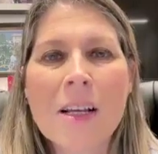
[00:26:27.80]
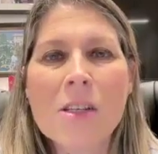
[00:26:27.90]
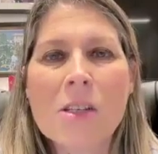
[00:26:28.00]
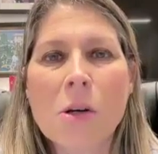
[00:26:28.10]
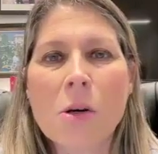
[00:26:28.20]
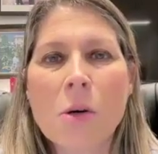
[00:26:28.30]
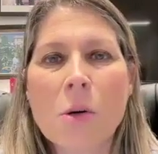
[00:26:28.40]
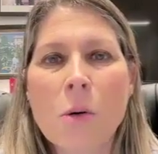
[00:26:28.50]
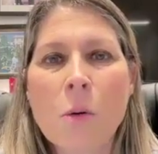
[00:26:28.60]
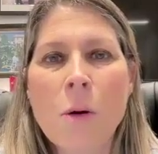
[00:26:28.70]

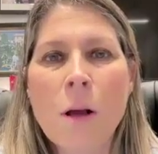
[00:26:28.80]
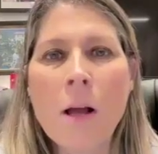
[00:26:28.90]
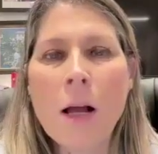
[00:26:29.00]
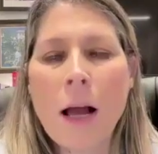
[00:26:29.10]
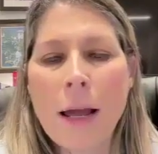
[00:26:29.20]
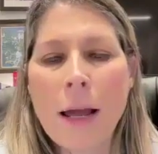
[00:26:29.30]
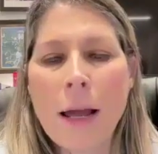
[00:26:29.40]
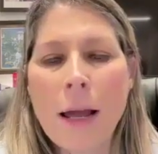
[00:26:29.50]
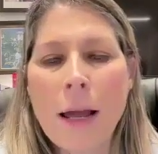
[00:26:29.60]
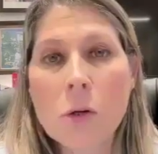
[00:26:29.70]
So, and
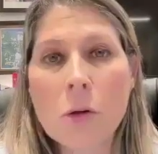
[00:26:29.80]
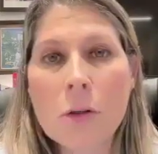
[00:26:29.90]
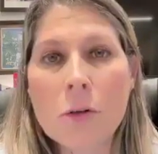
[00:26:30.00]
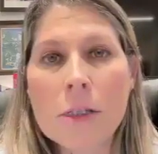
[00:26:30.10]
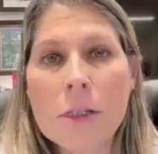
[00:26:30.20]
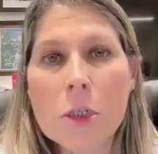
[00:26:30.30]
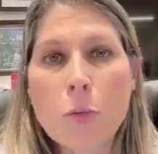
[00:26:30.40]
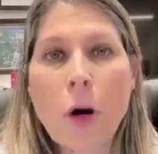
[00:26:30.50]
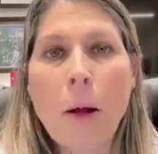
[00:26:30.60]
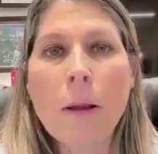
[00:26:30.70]
also there is this
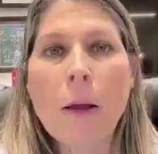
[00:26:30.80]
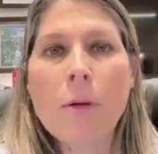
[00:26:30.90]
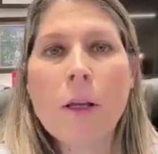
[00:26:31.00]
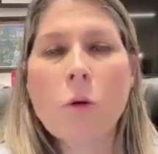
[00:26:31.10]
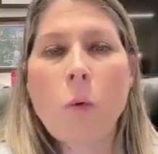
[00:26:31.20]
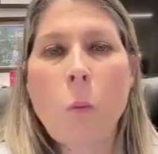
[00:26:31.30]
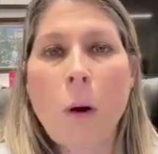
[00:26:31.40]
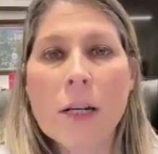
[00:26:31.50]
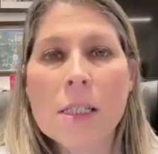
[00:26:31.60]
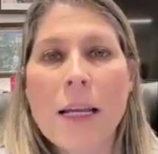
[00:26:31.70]
problem that
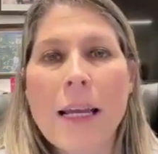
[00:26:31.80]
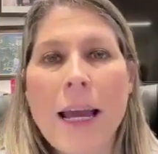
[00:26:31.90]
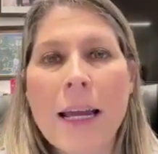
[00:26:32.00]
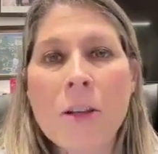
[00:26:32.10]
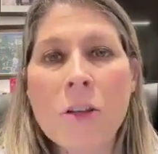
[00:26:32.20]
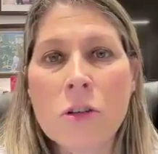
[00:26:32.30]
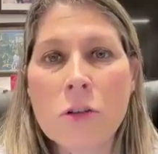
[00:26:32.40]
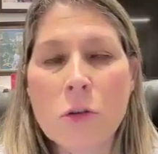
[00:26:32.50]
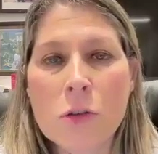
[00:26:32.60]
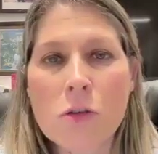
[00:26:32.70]
once they enter
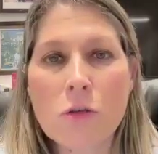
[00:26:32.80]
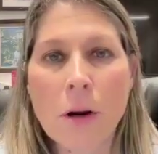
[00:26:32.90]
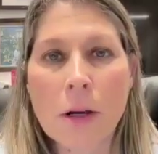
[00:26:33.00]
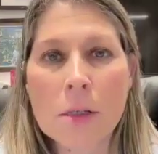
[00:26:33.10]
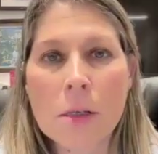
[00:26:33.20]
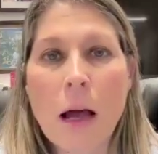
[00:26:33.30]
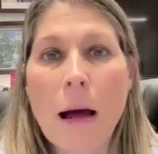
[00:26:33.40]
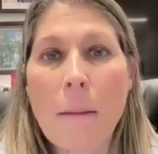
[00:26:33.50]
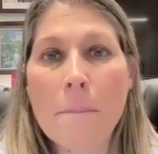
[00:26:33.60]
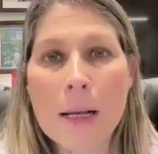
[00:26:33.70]
those trucks,
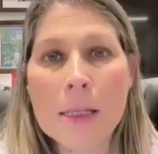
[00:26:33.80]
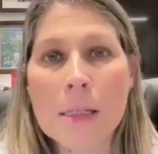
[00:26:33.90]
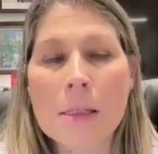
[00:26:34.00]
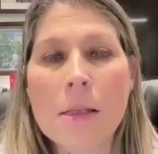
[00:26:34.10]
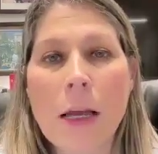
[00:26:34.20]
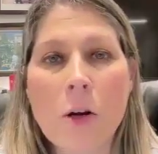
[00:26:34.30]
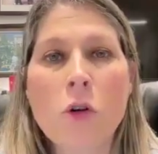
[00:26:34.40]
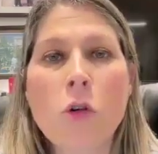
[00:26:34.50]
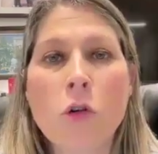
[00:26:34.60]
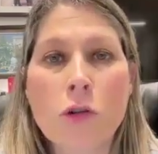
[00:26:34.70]
Hamas take
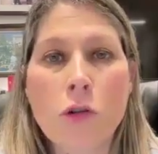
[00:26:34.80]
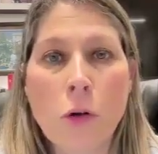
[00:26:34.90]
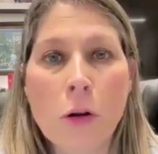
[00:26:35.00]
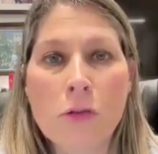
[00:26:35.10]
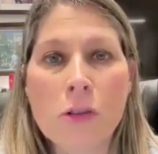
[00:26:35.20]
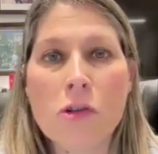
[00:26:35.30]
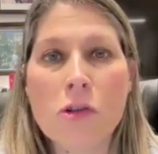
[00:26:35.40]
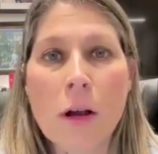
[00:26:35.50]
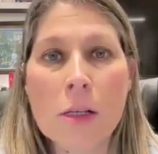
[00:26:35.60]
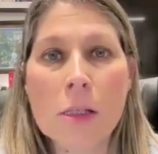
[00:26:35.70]
control of the
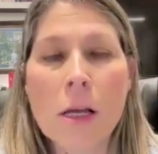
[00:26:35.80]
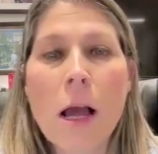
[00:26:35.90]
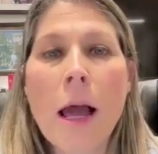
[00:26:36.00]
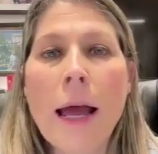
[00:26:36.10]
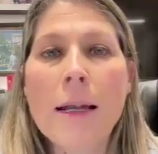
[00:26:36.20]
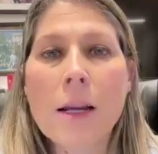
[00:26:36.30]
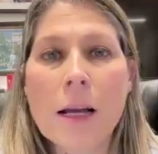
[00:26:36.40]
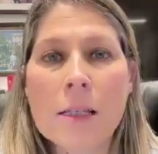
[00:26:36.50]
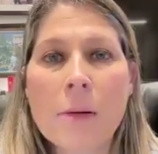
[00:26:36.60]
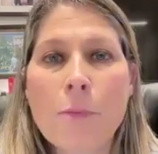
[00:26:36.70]
trucks and
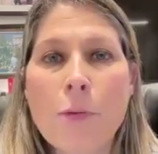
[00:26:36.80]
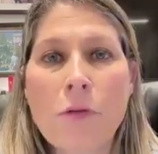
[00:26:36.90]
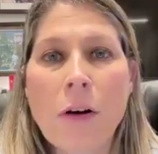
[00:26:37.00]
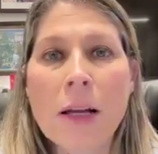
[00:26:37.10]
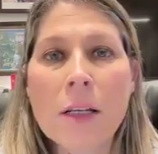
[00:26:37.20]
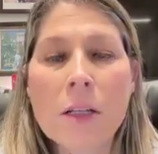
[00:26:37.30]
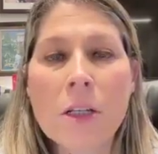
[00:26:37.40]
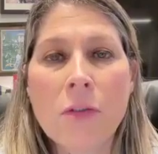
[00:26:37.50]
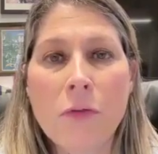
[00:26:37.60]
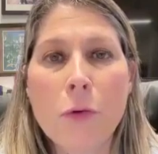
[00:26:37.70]
doesn't provide
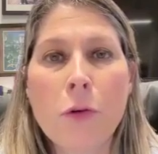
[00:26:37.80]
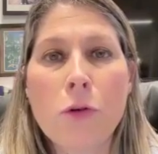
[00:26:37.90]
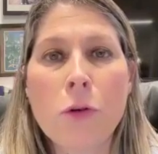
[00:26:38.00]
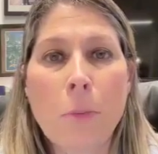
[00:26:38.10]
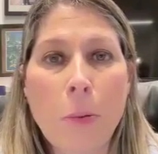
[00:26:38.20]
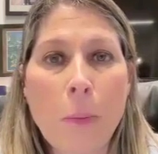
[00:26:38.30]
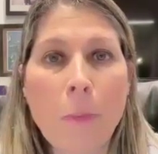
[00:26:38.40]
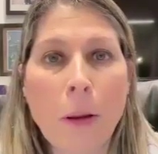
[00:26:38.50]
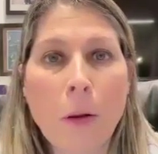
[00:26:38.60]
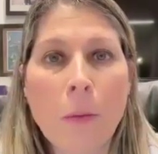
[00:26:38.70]
the food to the
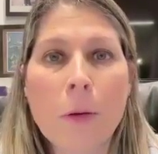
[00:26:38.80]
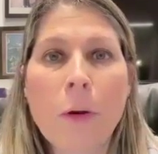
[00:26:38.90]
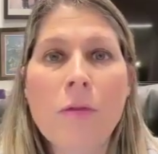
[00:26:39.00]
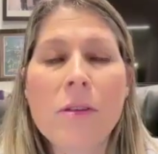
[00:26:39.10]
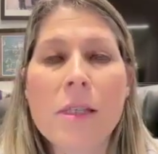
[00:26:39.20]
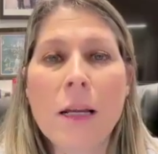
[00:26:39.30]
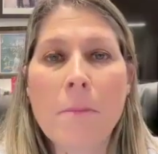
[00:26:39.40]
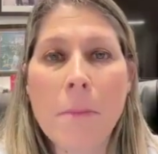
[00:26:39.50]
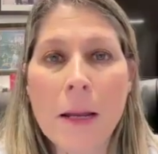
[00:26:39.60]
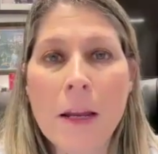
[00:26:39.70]
people. I mean, we've
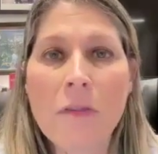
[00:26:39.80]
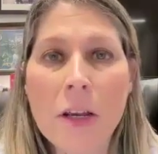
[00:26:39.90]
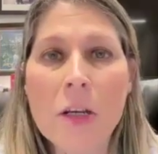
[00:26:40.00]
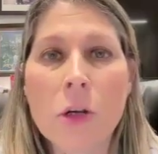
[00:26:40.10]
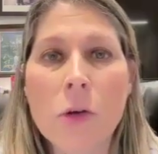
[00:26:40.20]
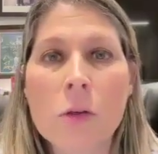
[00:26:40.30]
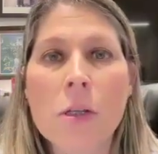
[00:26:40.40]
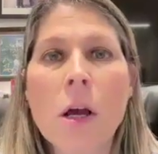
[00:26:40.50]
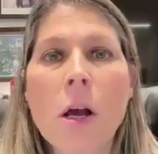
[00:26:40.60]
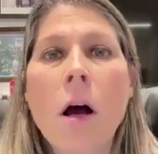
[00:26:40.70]
seen many videos